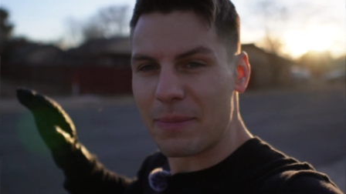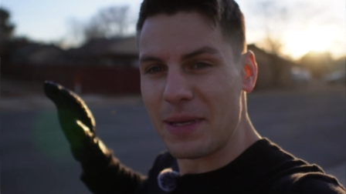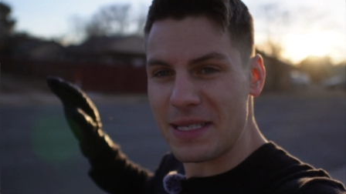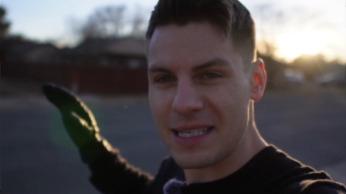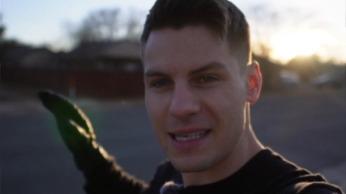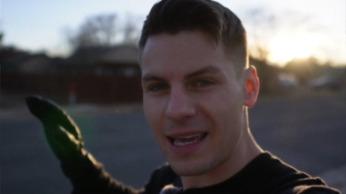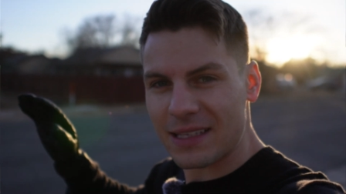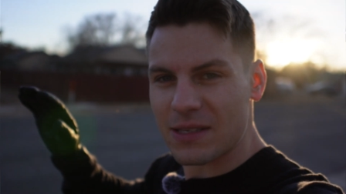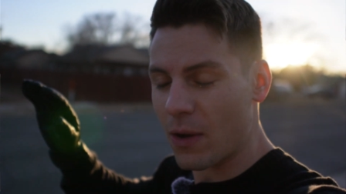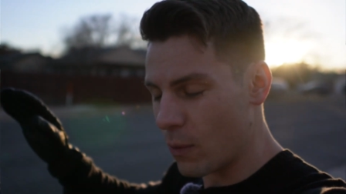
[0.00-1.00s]
IPC
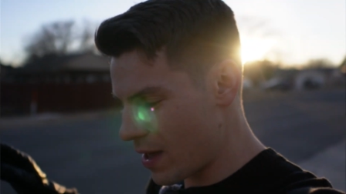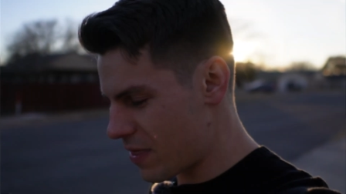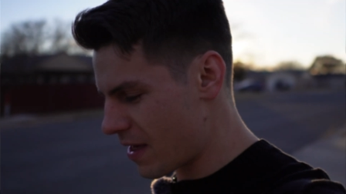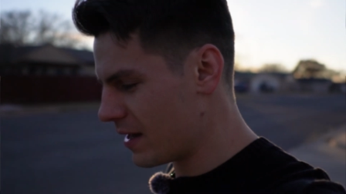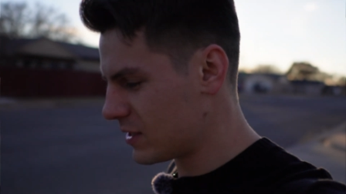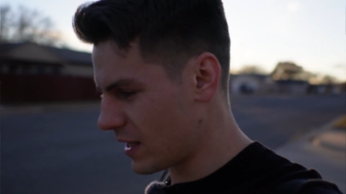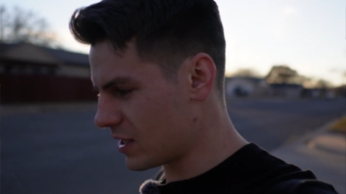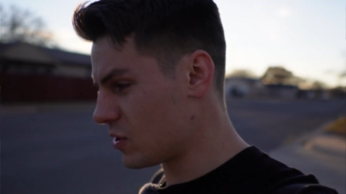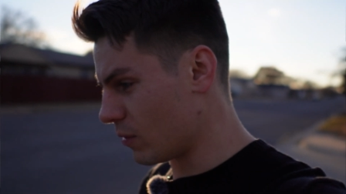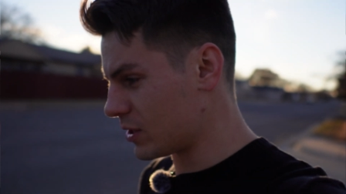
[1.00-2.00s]
gains with
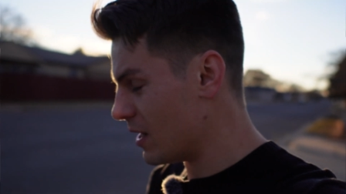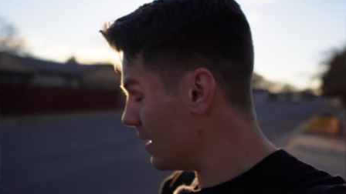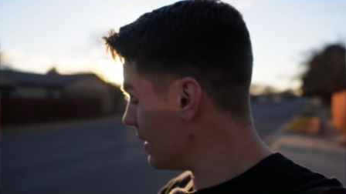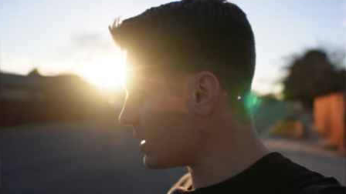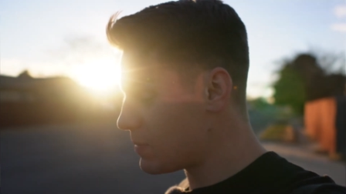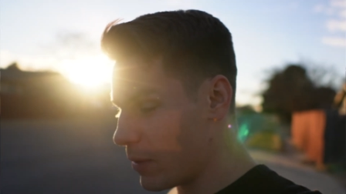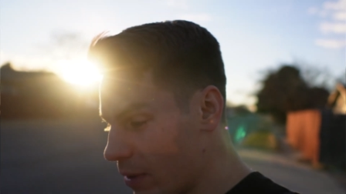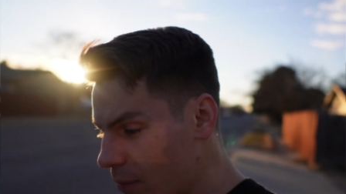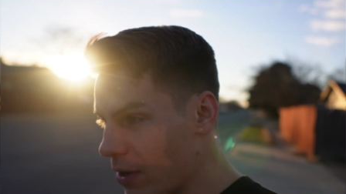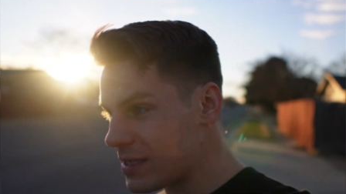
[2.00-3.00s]
Celestial, which let's be
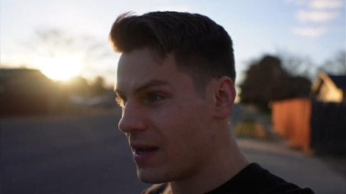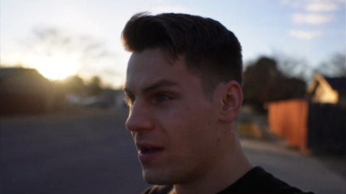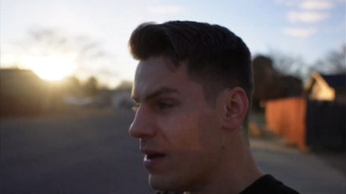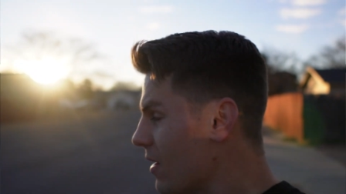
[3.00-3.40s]
real boys,